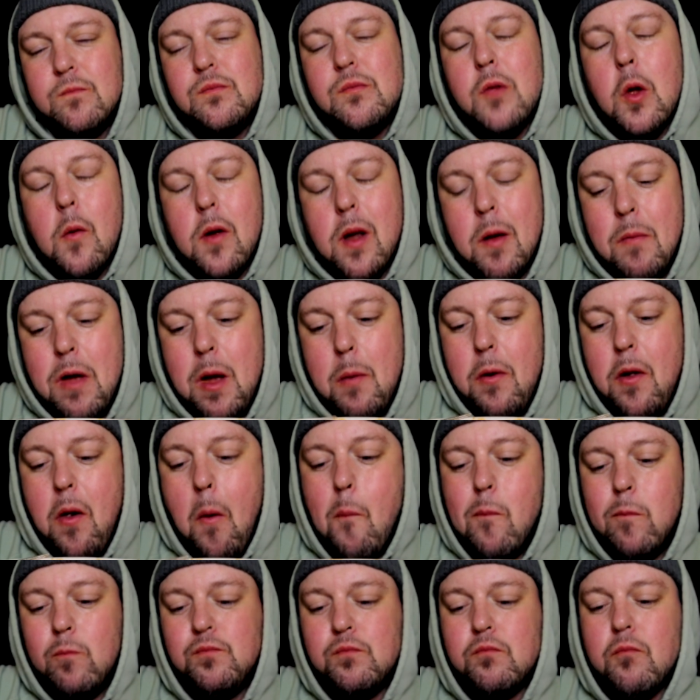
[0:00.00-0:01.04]
Okay, maybe
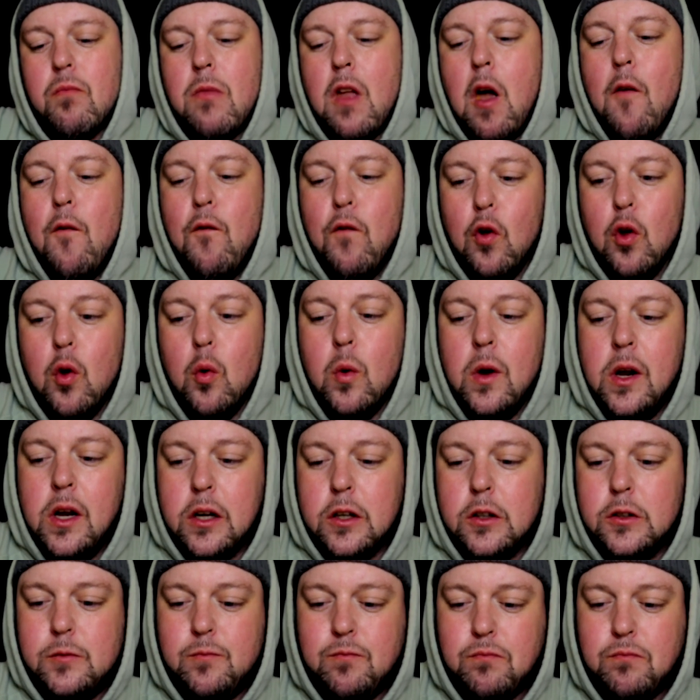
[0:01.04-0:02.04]
a full week.